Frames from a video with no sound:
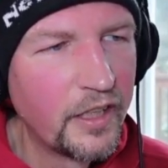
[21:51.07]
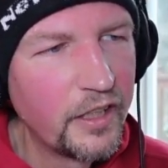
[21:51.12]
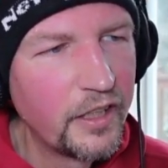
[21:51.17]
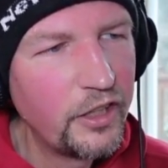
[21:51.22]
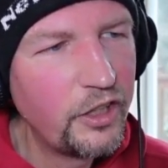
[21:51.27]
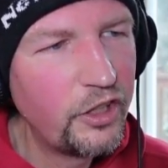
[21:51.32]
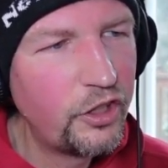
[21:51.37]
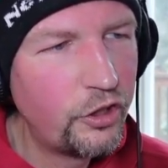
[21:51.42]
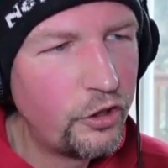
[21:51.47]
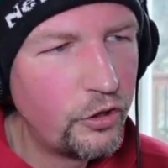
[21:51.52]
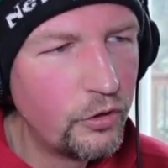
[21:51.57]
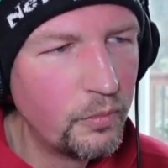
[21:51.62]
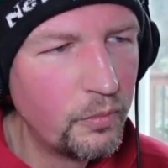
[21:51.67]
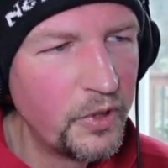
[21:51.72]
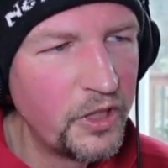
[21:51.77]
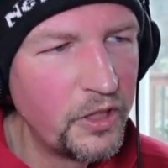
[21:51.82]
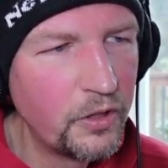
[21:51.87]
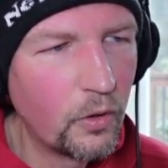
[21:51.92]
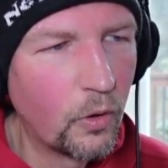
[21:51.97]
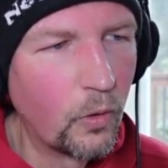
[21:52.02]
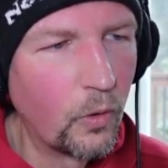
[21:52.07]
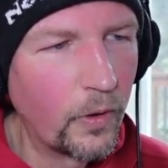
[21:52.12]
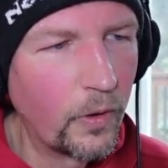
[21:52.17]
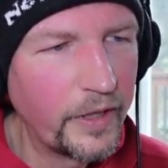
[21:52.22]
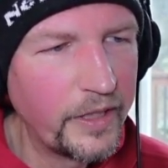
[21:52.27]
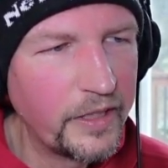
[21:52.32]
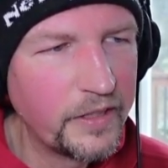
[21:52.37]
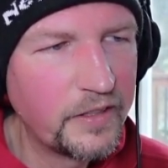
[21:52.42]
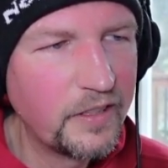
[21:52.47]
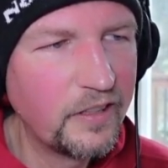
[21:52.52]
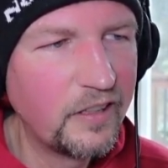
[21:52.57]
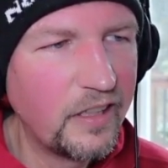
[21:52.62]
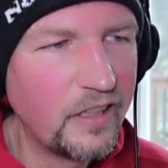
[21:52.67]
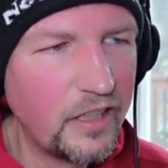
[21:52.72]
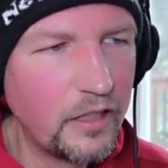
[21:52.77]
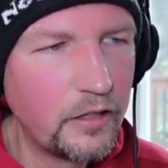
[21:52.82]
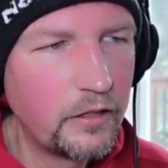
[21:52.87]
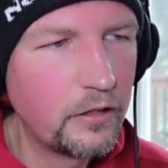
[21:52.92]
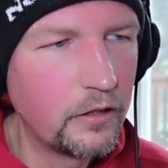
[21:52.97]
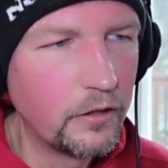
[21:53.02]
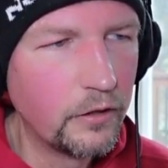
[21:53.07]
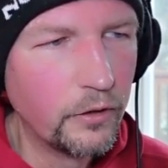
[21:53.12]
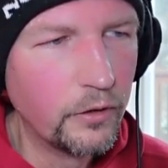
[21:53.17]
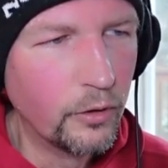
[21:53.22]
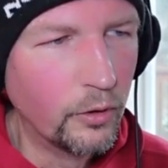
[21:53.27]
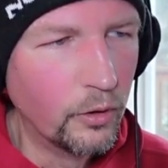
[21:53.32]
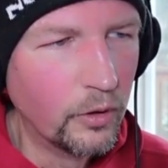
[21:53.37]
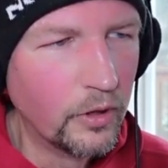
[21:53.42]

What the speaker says: human oriented issue